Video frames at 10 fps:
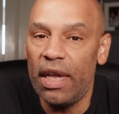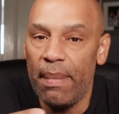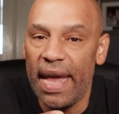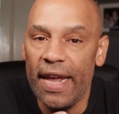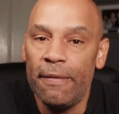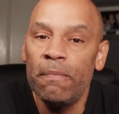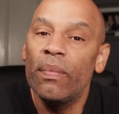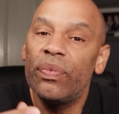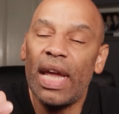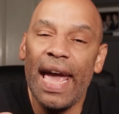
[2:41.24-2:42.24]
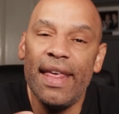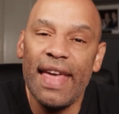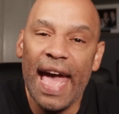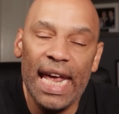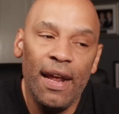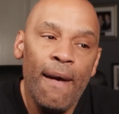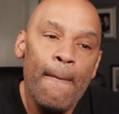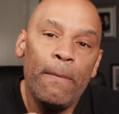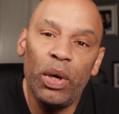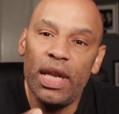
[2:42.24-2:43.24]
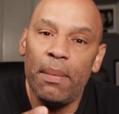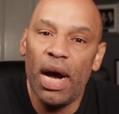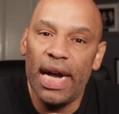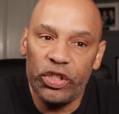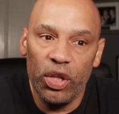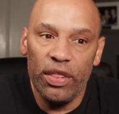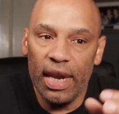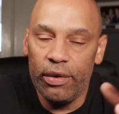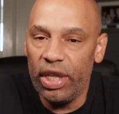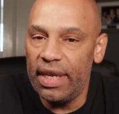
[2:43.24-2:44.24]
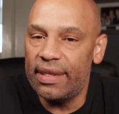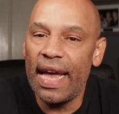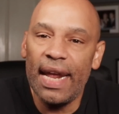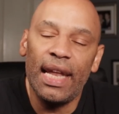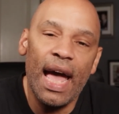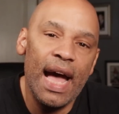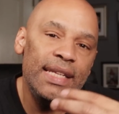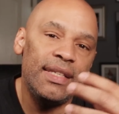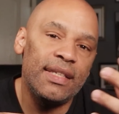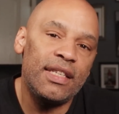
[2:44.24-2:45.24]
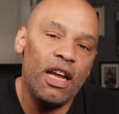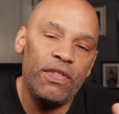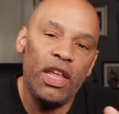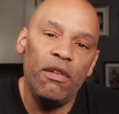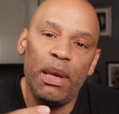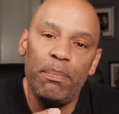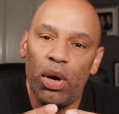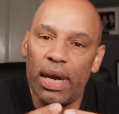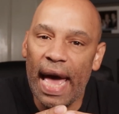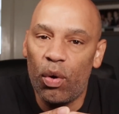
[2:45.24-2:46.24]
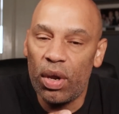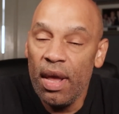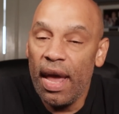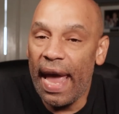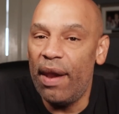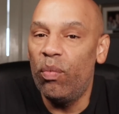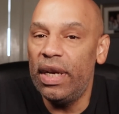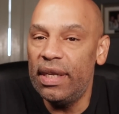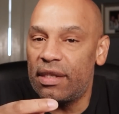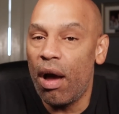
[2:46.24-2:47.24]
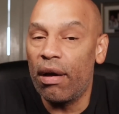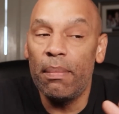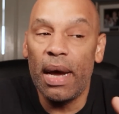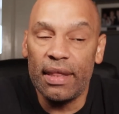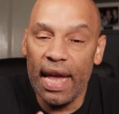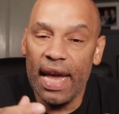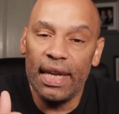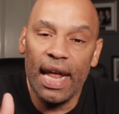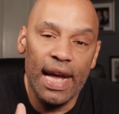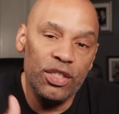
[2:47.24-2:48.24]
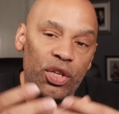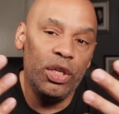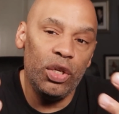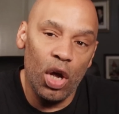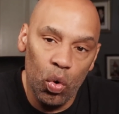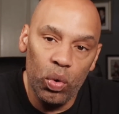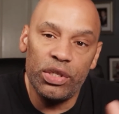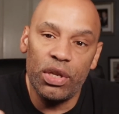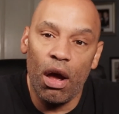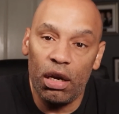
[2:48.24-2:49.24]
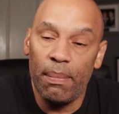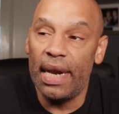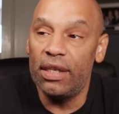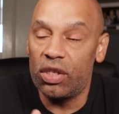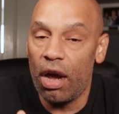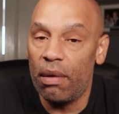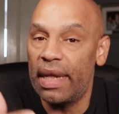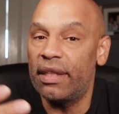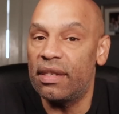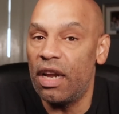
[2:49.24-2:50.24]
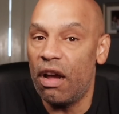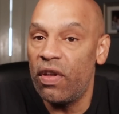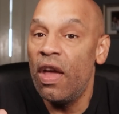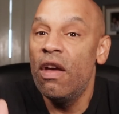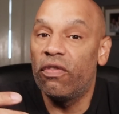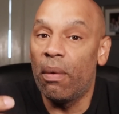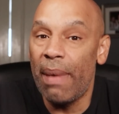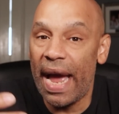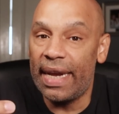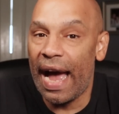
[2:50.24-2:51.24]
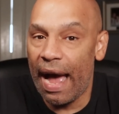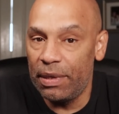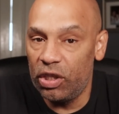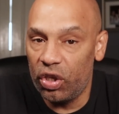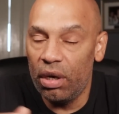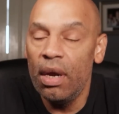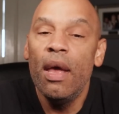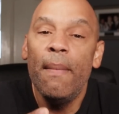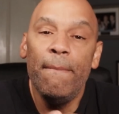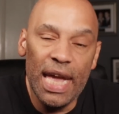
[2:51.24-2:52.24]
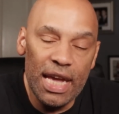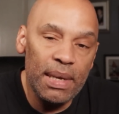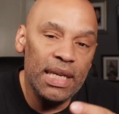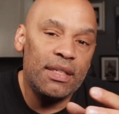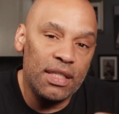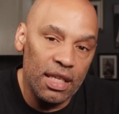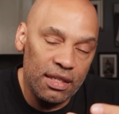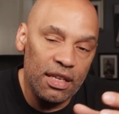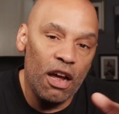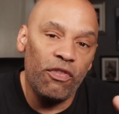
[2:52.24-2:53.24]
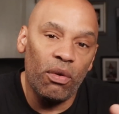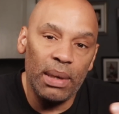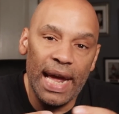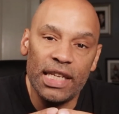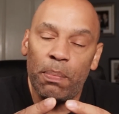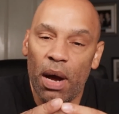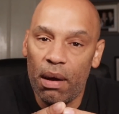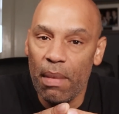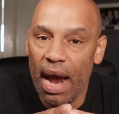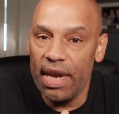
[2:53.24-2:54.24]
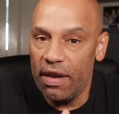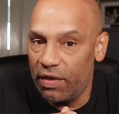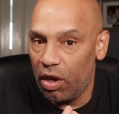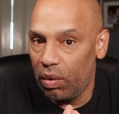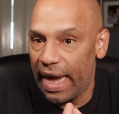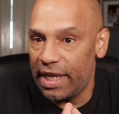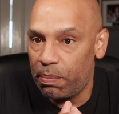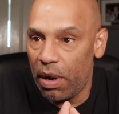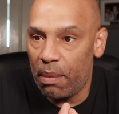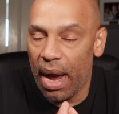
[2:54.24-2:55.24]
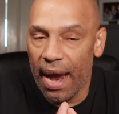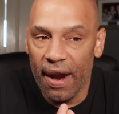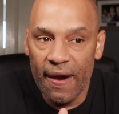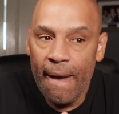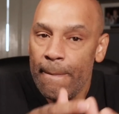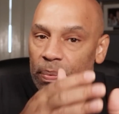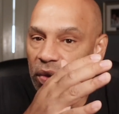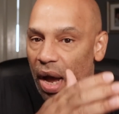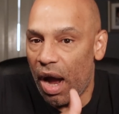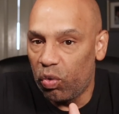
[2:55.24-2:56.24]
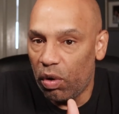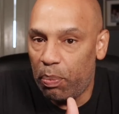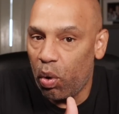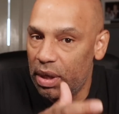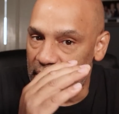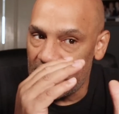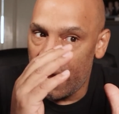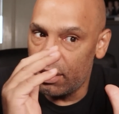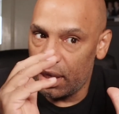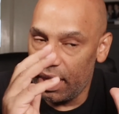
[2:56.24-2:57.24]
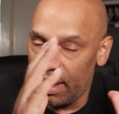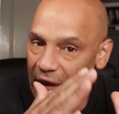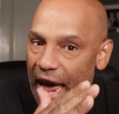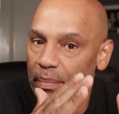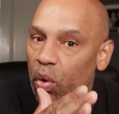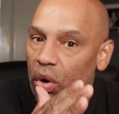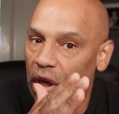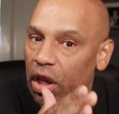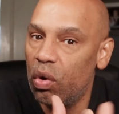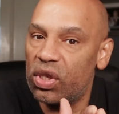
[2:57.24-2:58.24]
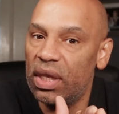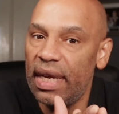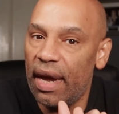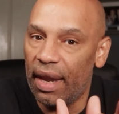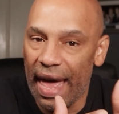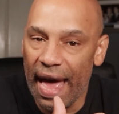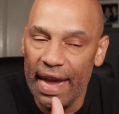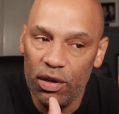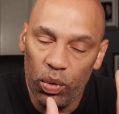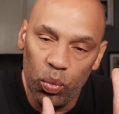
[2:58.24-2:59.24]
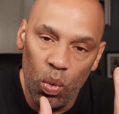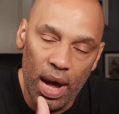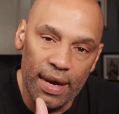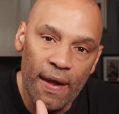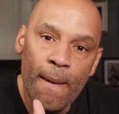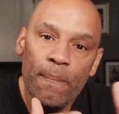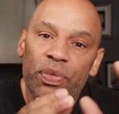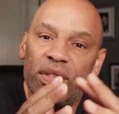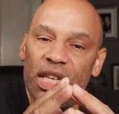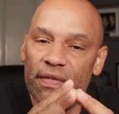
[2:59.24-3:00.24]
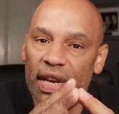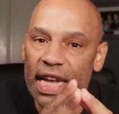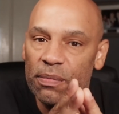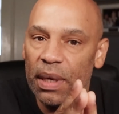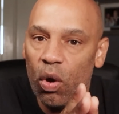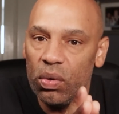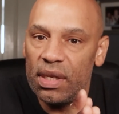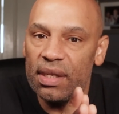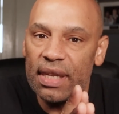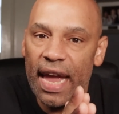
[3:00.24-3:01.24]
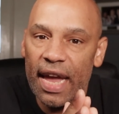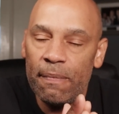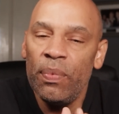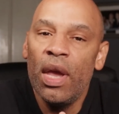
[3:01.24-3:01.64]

being made, and that pretty much that these headlines and stuff that have been put out. And when he's talking about the headlines, you know who he's talking about. He's talking about the stuff from Mike Coppinger, maybe the stuff from Lance Pugmire, even though Lance Pugmire Uh, report sounds a lot more closely aligned with what Stephen Espinoza is saying.